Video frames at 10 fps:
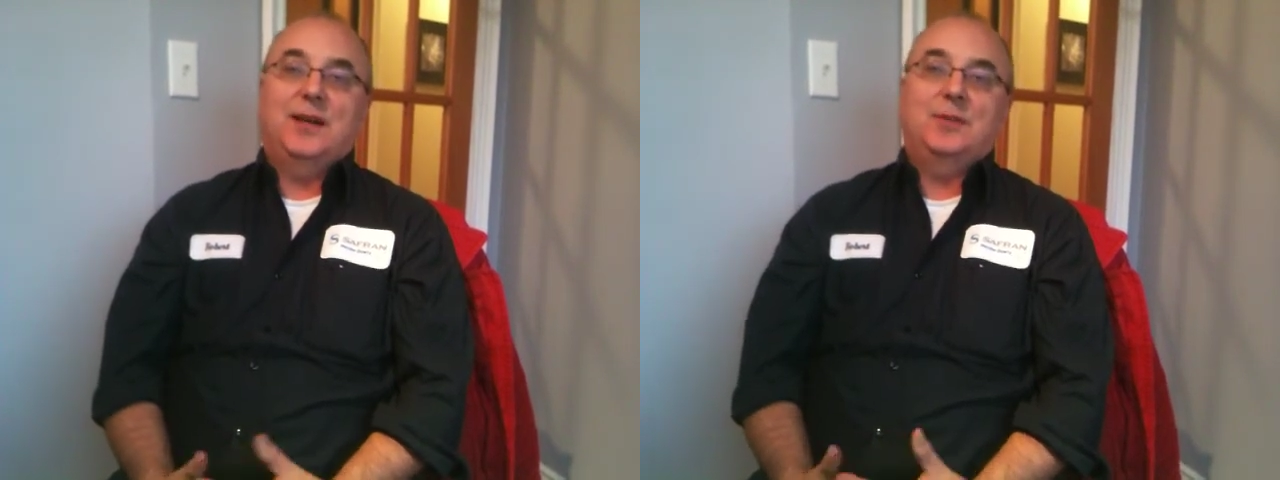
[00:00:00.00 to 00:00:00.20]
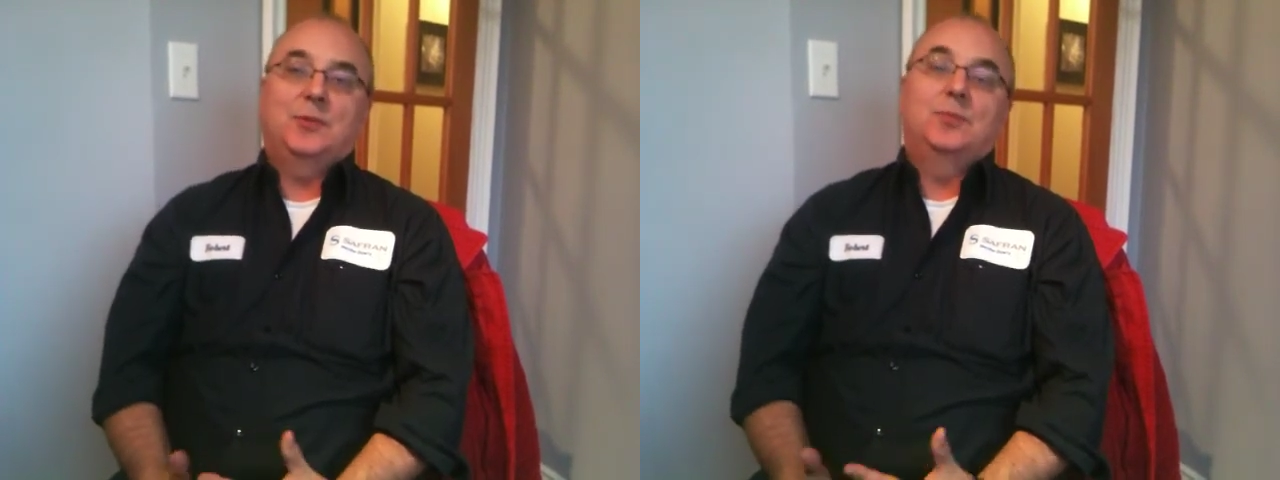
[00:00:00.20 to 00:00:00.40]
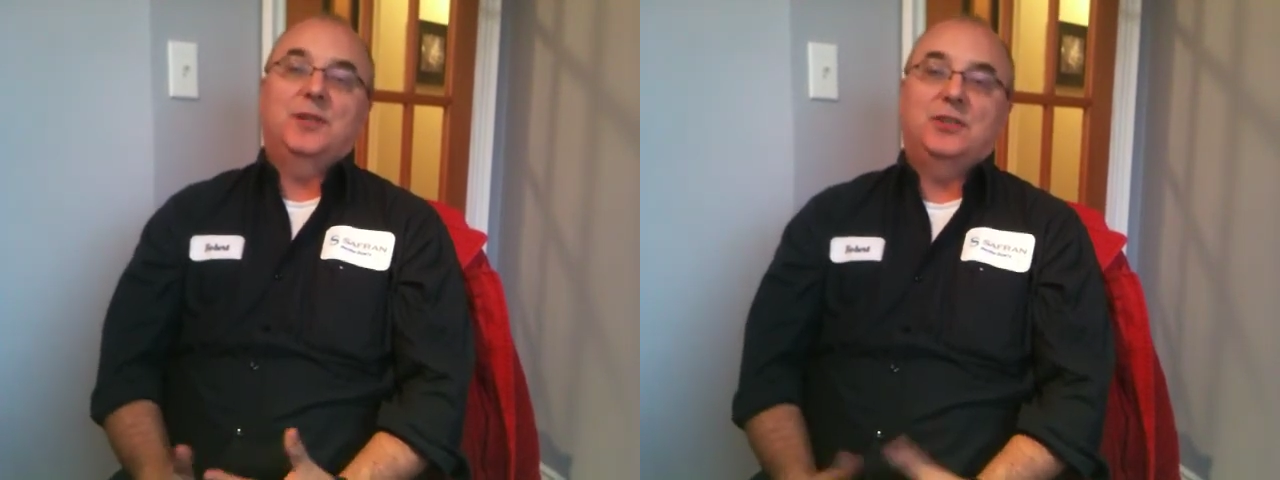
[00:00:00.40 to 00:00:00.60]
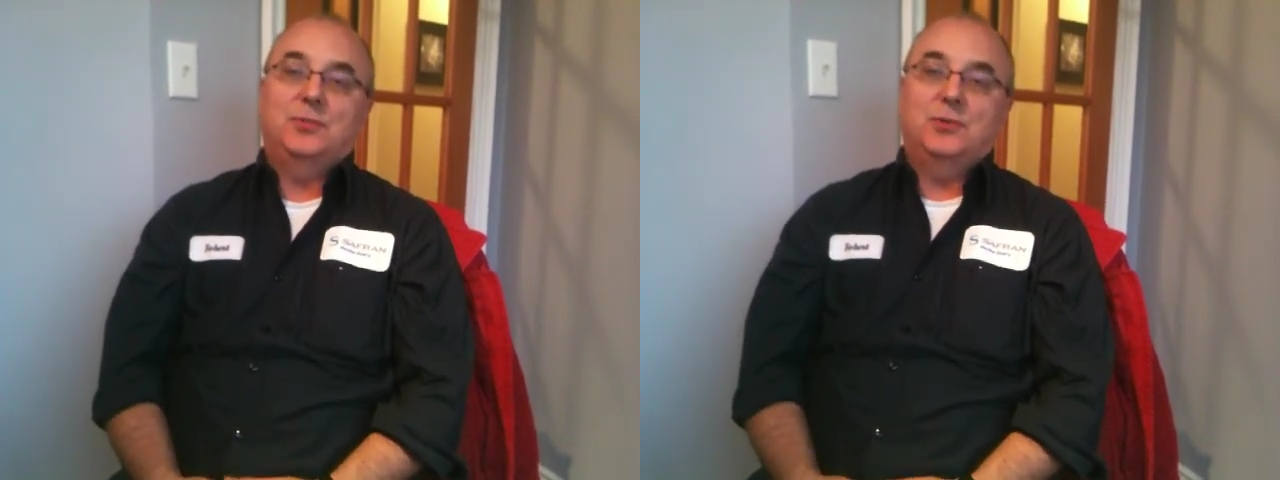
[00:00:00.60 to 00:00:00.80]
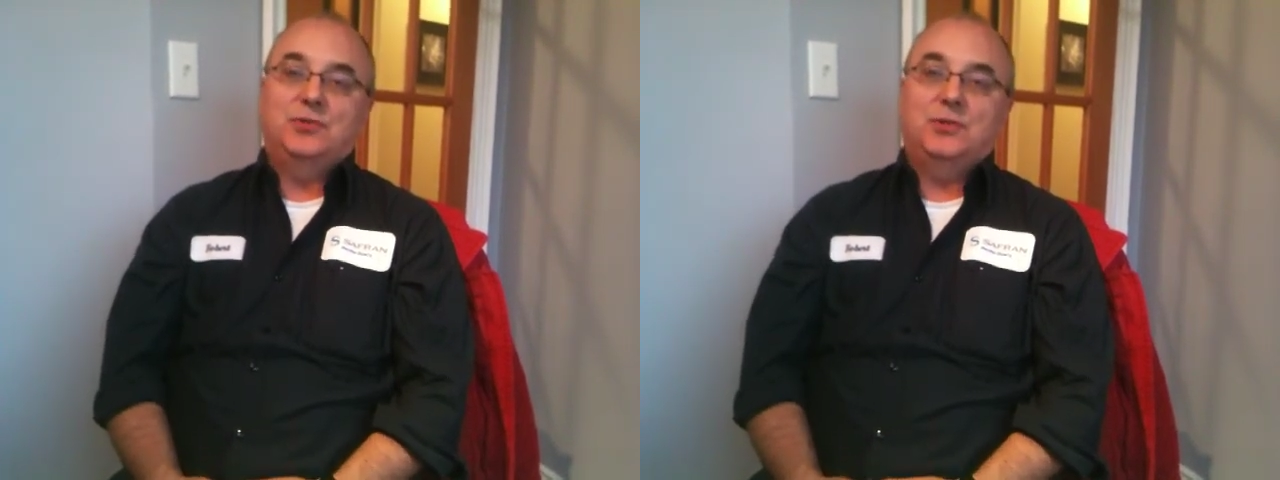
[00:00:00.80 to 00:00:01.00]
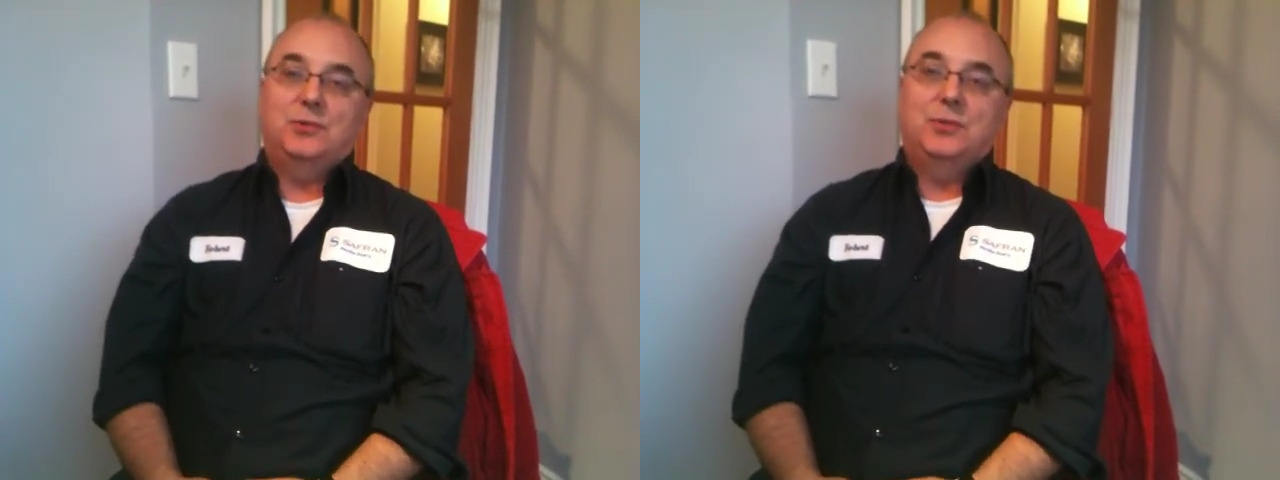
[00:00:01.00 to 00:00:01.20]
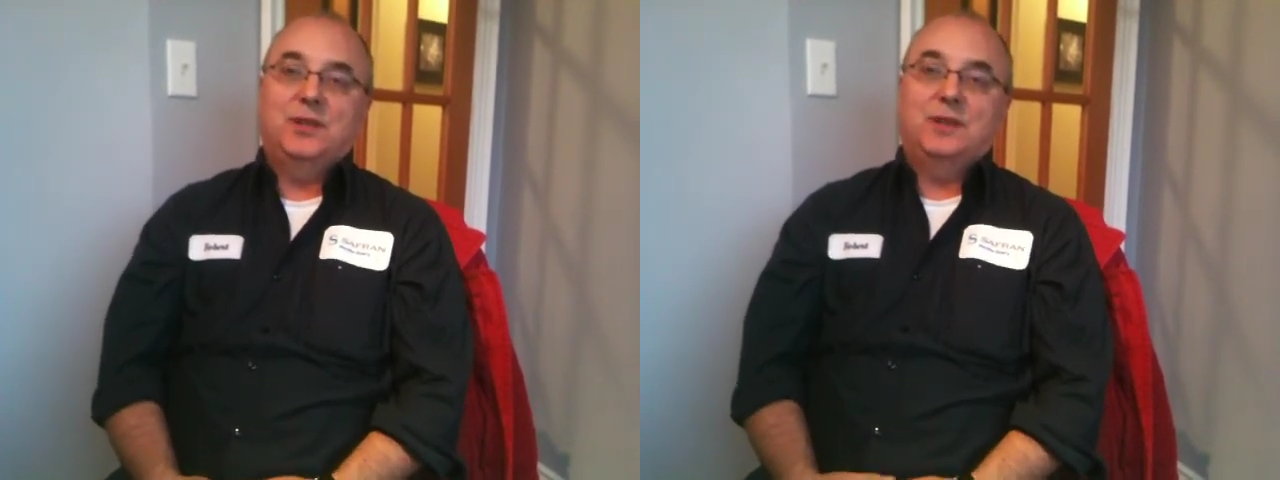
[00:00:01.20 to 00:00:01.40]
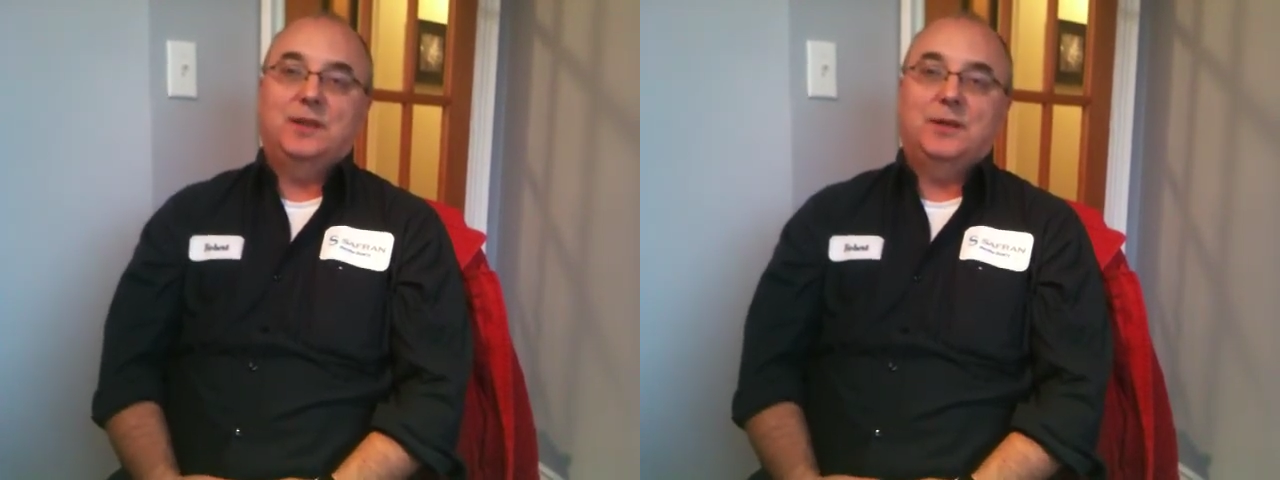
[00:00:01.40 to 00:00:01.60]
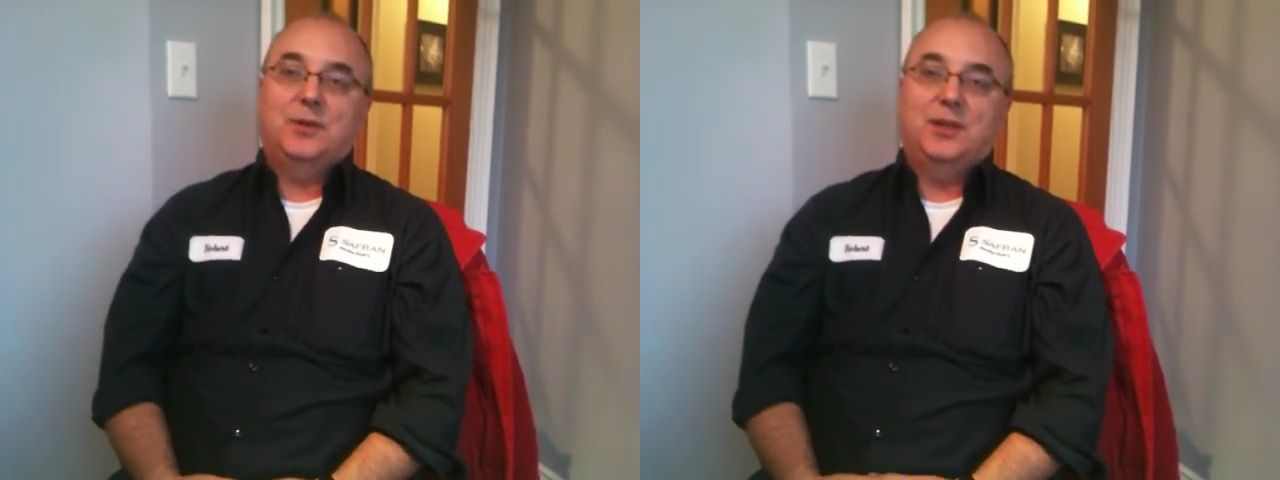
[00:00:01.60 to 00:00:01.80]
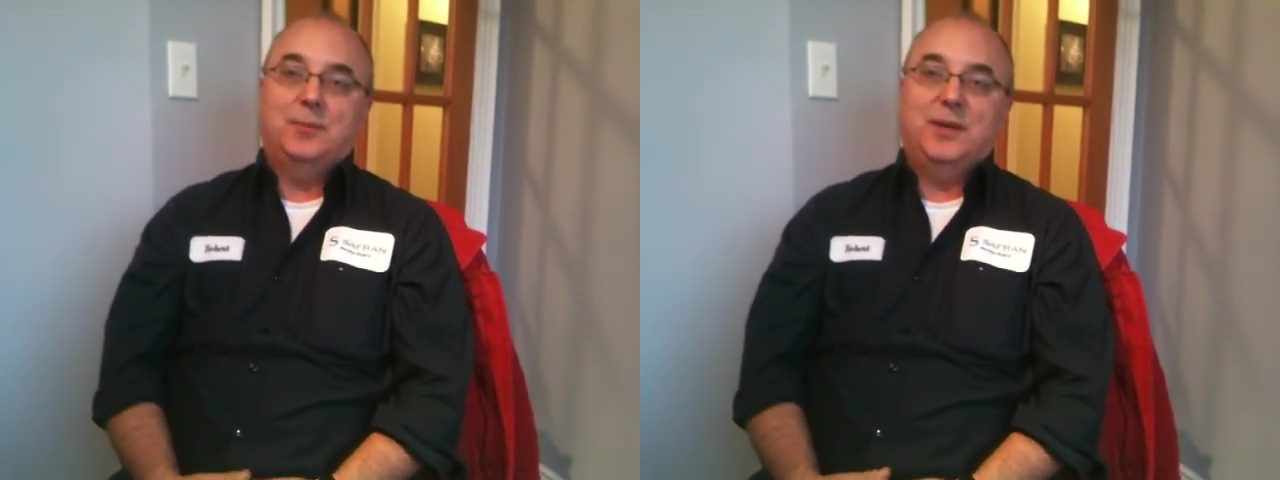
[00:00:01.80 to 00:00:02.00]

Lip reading: family will be exposed to with